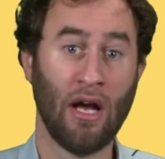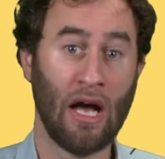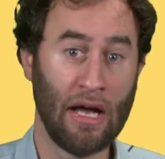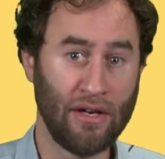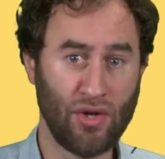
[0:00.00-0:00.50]

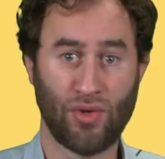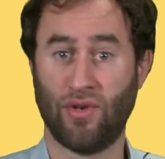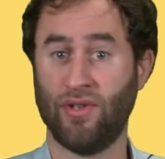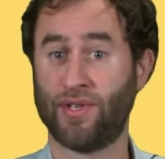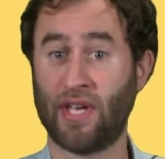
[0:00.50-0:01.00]
and
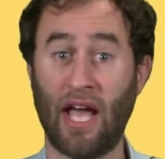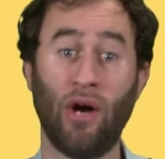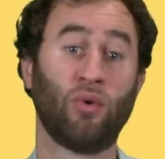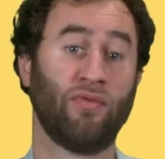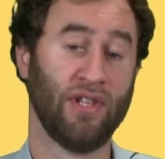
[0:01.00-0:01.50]
nutrients
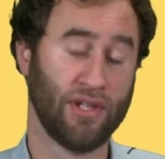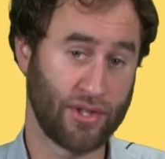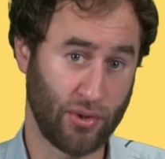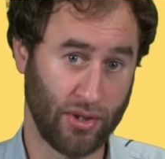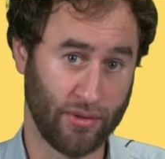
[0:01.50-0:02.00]
held within the
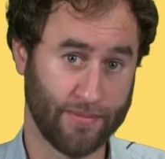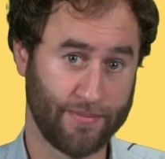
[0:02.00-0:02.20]
soil.